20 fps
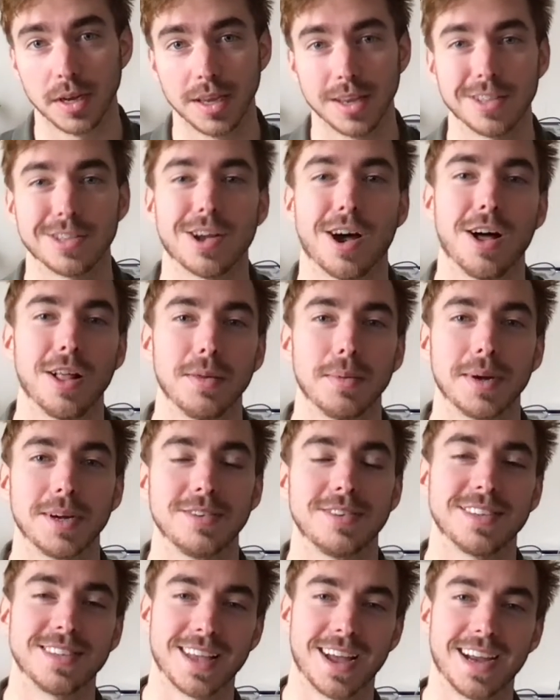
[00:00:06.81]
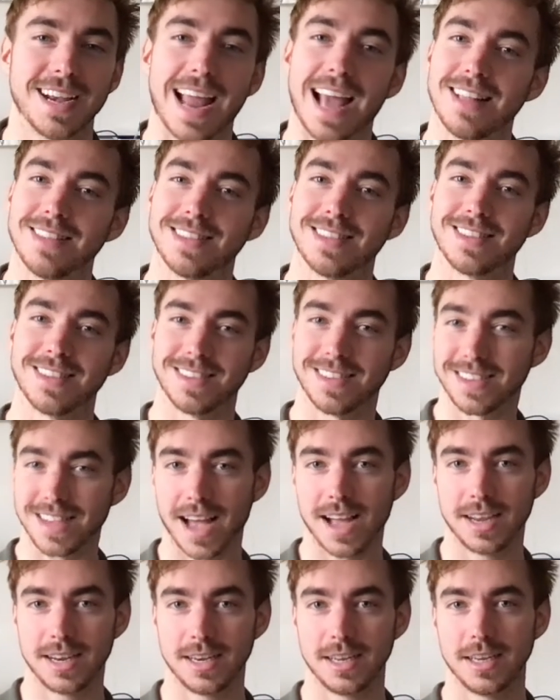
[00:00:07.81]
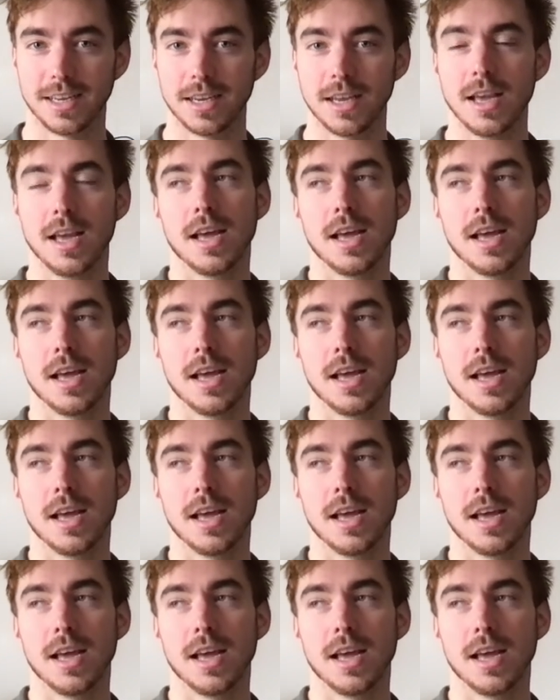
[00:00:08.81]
It's all about design and society.